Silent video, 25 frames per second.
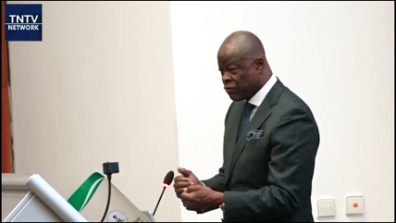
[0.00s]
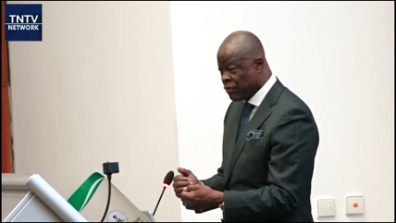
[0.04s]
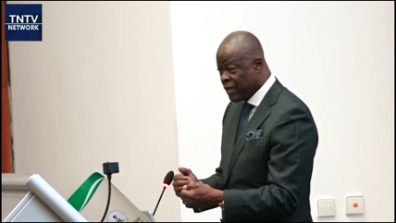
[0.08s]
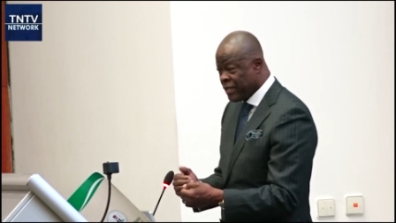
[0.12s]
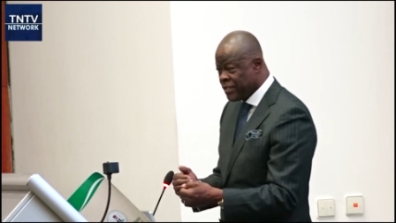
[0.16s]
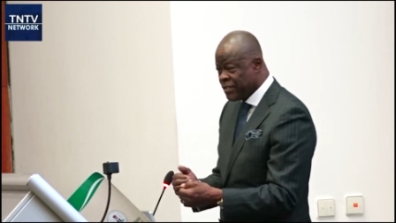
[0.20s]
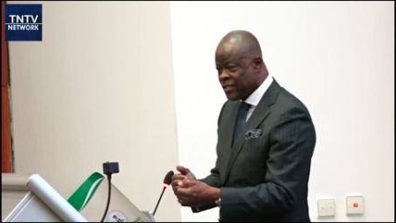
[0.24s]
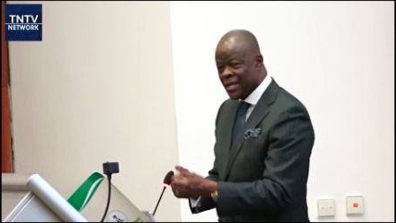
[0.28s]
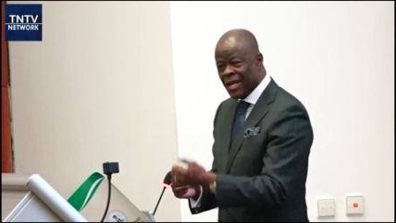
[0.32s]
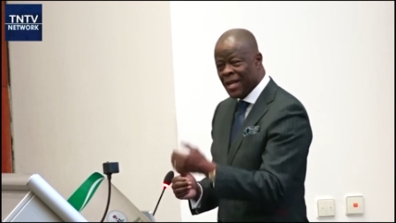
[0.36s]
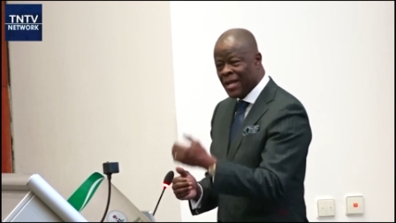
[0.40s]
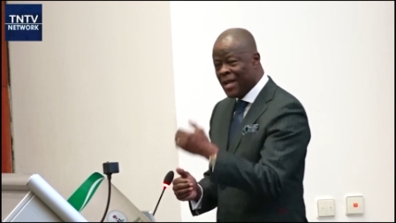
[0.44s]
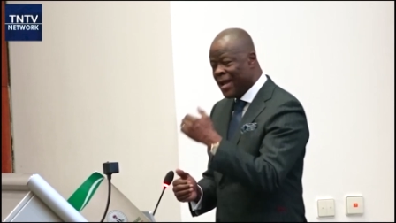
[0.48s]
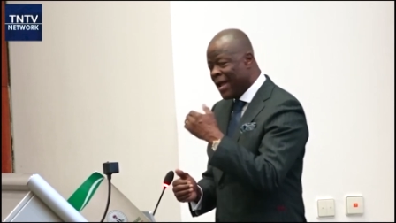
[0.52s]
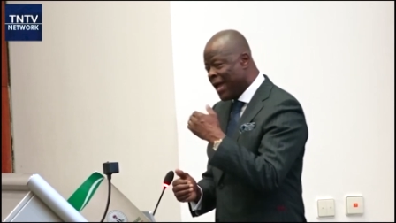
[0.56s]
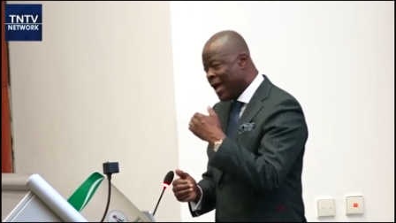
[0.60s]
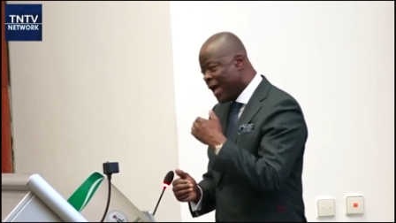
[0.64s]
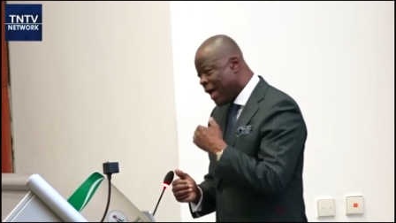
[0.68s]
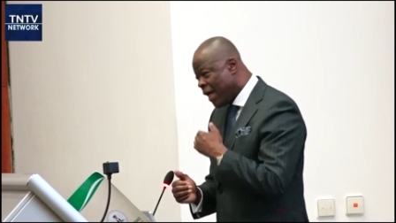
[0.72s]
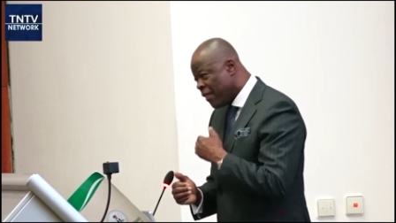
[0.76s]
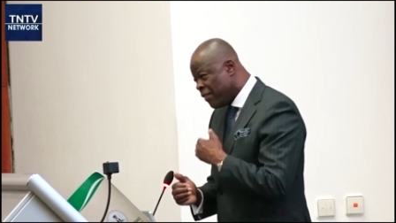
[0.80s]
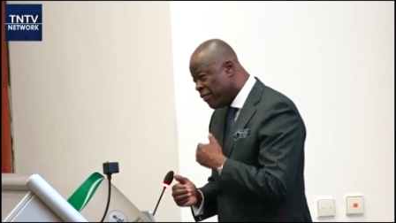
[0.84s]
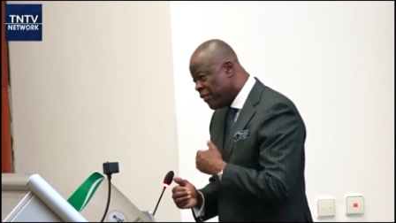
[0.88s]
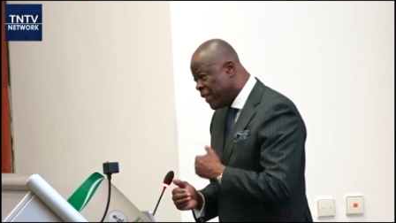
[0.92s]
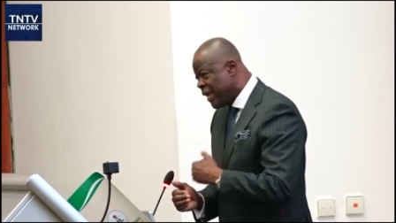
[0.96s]
rates,
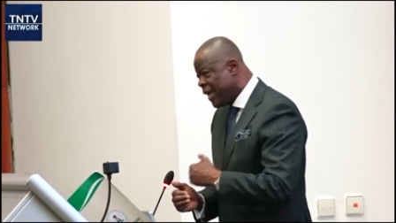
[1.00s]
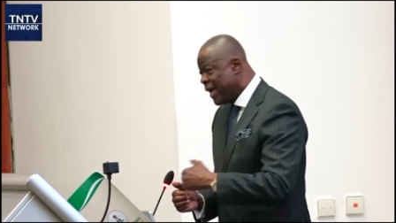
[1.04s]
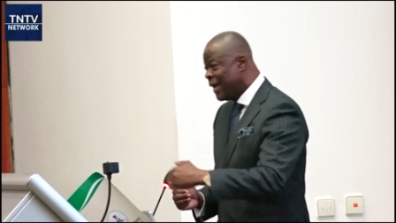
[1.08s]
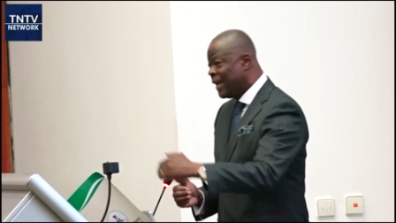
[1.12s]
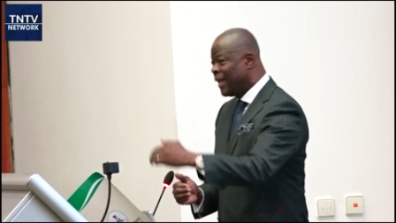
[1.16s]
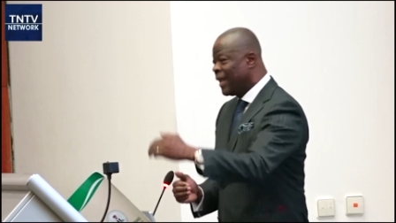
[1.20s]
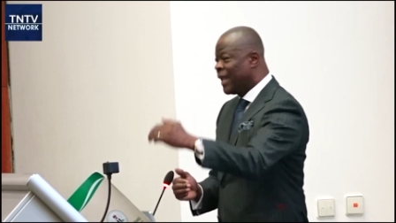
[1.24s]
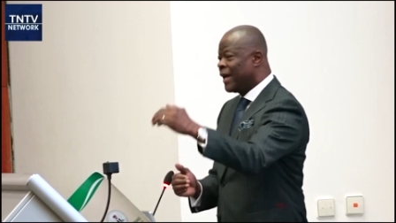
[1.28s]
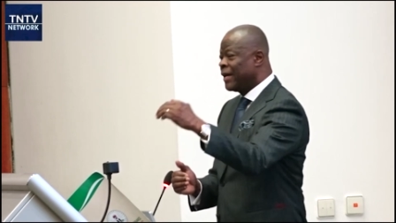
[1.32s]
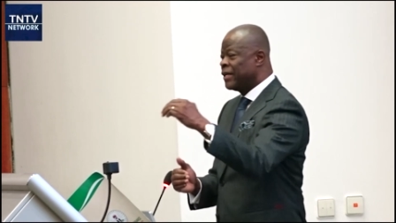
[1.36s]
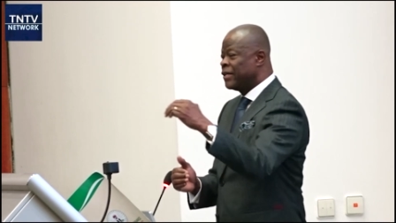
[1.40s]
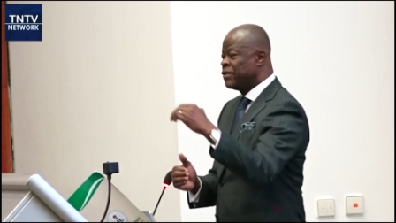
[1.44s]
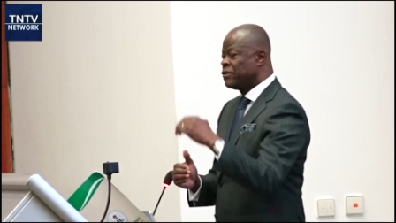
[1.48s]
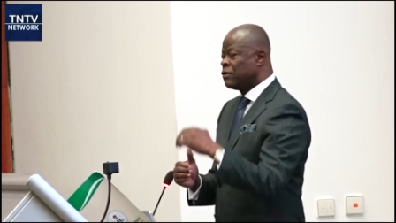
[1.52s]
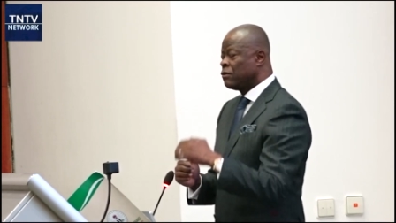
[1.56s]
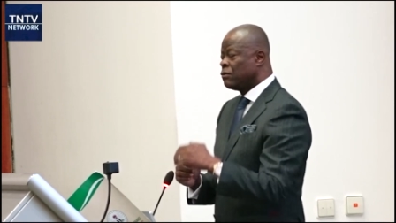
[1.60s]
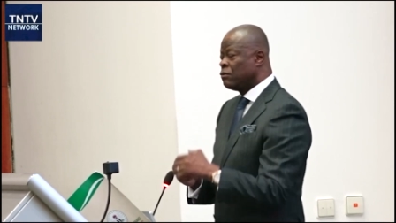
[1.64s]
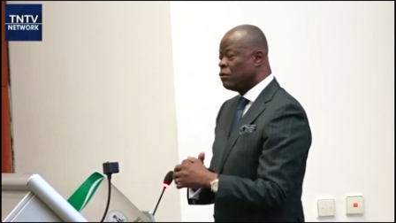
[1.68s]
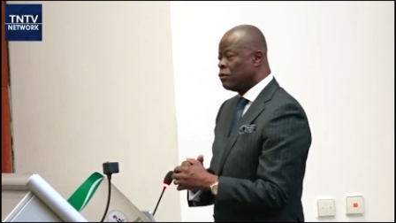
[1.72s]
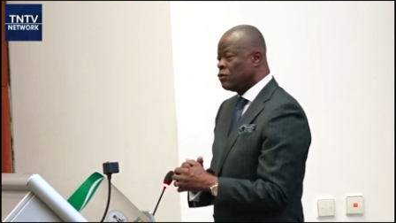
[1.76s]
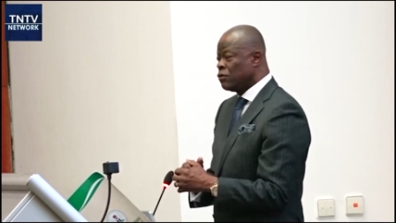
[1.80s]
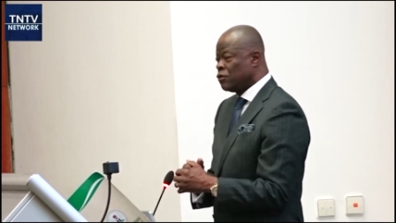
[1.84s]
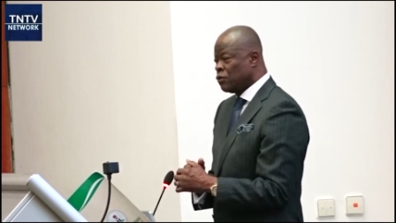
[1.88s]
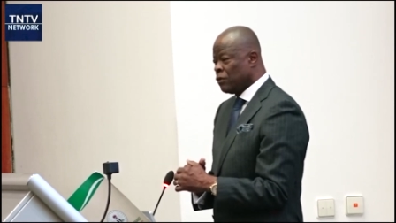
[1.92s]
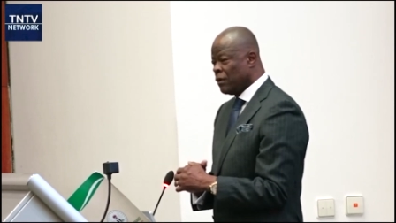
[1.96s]
and there lies the
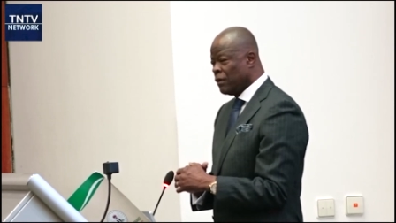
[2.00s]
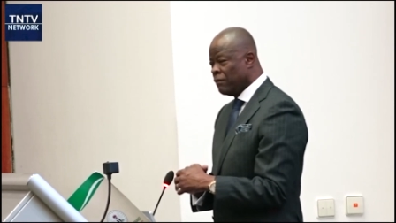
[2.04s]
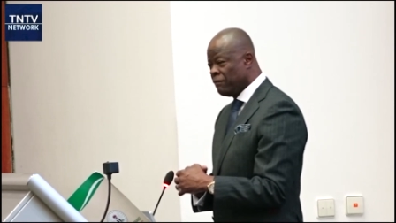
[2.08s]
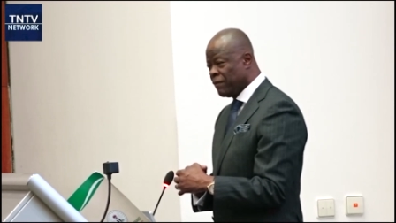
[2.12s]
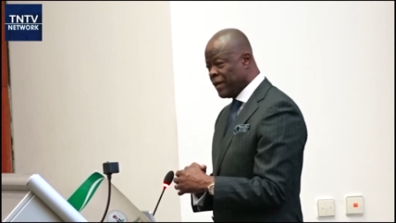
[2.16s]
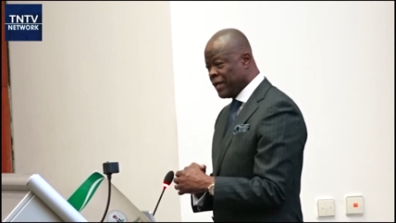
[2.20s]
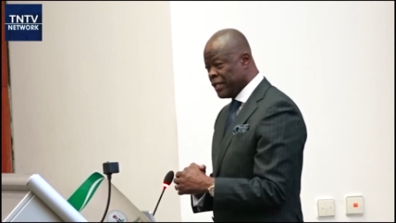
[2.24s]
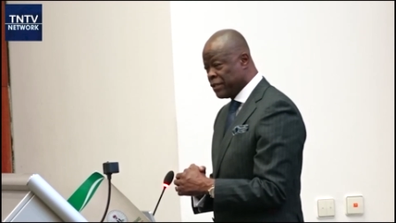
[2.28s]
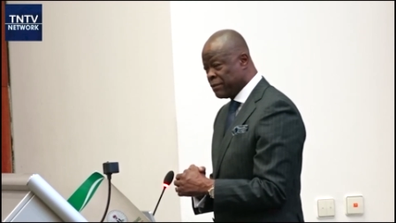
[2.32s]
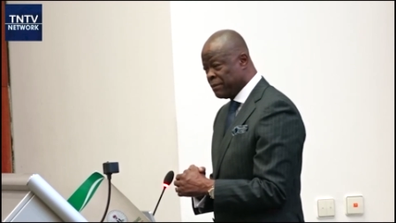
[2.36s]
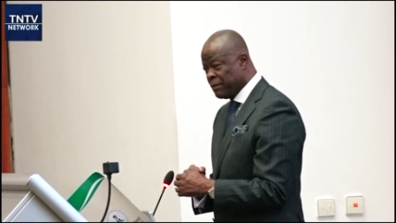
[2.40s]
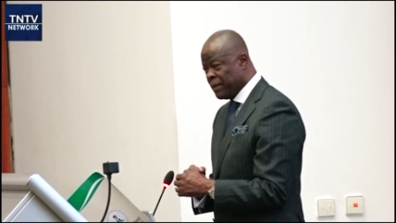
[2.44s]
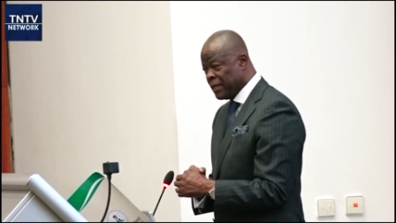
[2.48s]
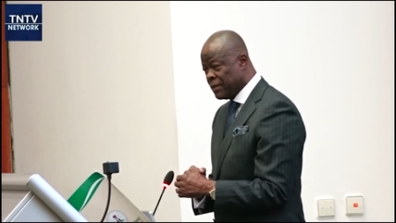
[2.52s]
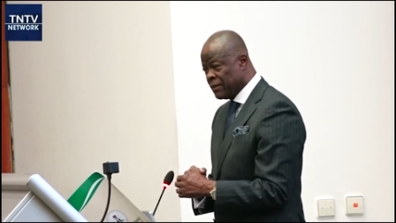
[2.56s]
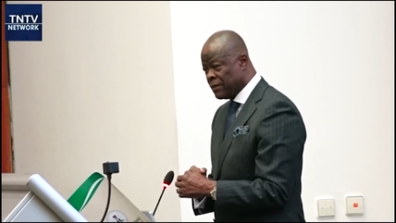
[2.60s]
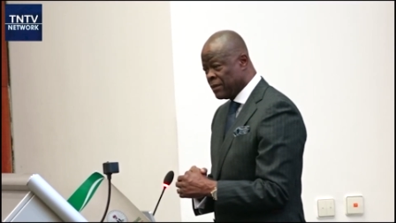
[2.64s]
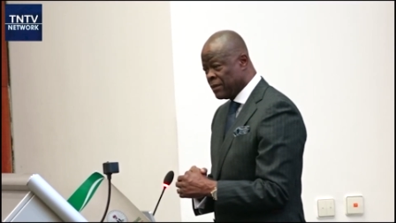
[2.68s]
road to investment.